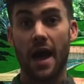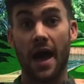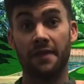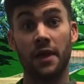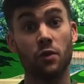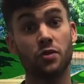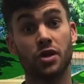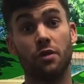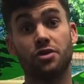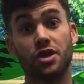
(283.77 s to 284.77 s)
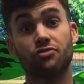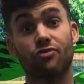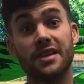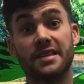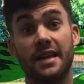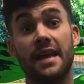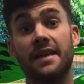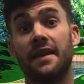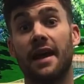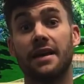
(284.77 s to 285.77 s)
And then also just recently
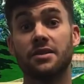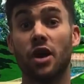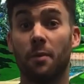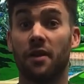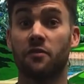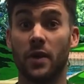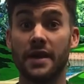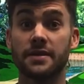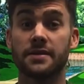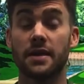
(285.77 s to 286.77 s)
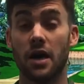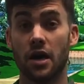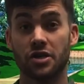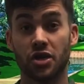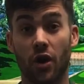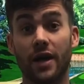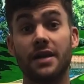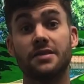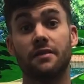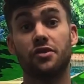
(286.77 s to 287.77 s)
in the last couple of weeks,
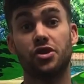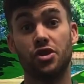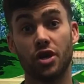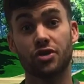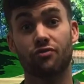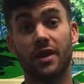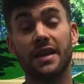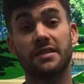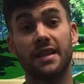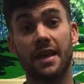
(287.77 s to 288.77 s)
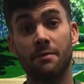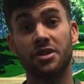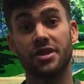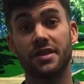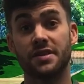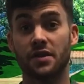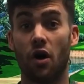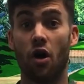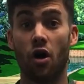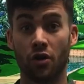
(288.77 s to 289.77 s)
Titleist have just released the images
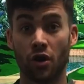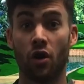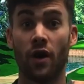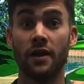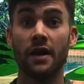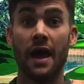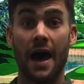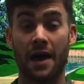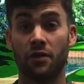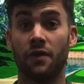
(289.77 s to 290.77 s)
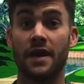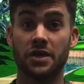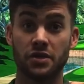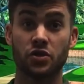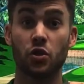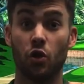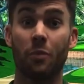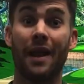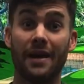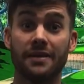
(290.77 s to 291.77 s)
online and on their tour
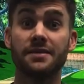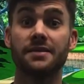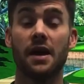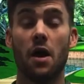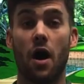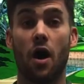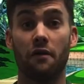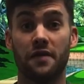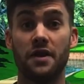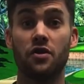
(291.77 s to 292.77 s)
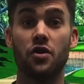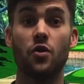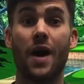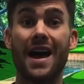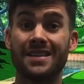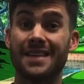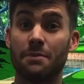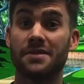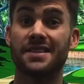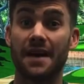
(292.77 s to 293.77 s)
players of the new
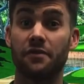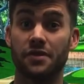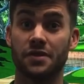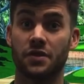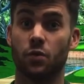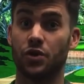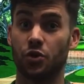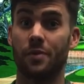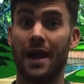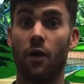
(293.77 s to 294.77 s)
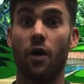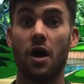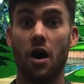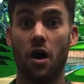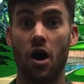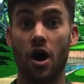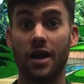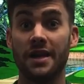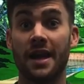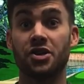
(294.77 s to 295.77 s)
SM7's, which will be out
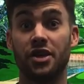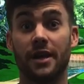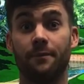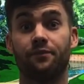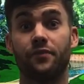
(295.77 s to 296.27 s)
early next year.